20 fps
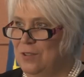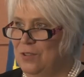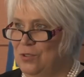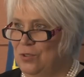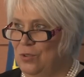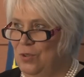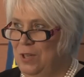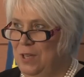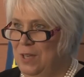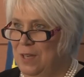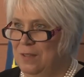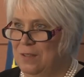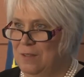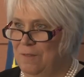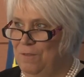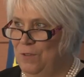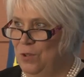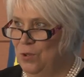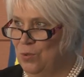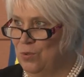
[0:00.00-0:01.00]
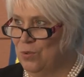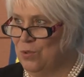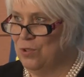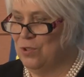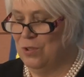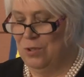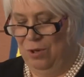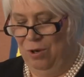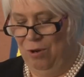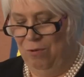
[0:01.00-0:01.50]
to hear the
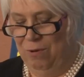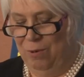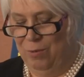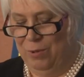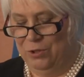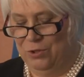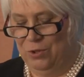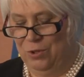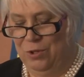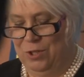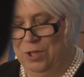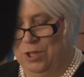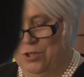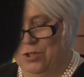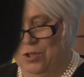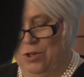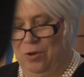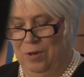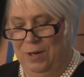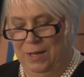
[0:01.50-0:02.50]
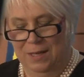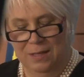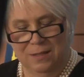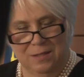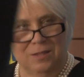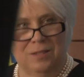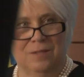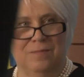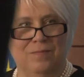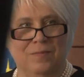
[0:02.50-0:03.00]
views of our Turkish
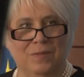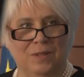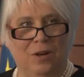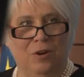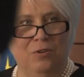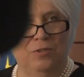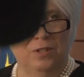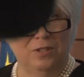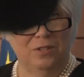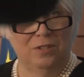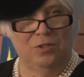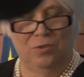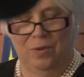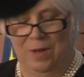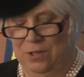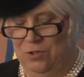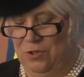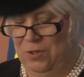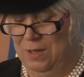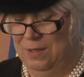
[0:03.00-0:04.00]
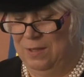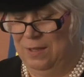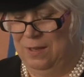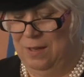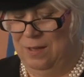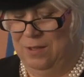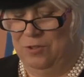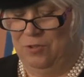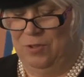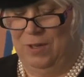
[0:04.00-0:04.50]
colleagues on the situation in the
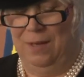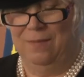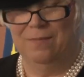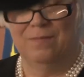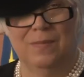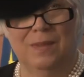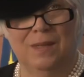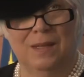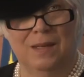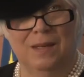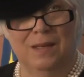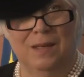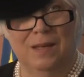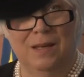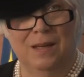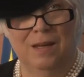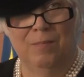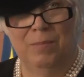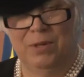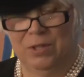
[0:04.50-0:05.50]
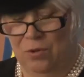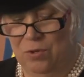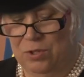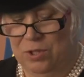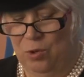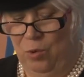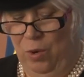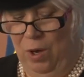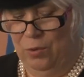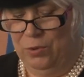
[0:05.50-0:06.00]
country, but
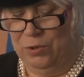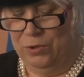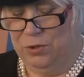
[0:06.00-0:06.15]
also how